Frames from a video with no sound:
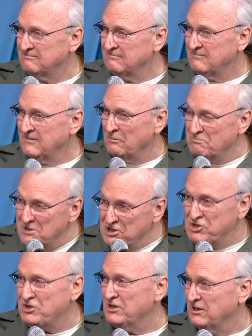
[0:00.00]
The
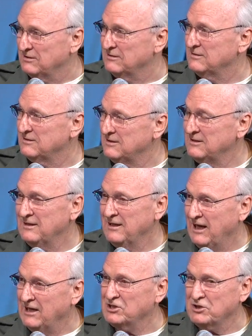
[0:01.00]
mission
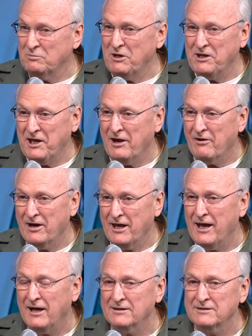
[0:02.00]
has to be carried out.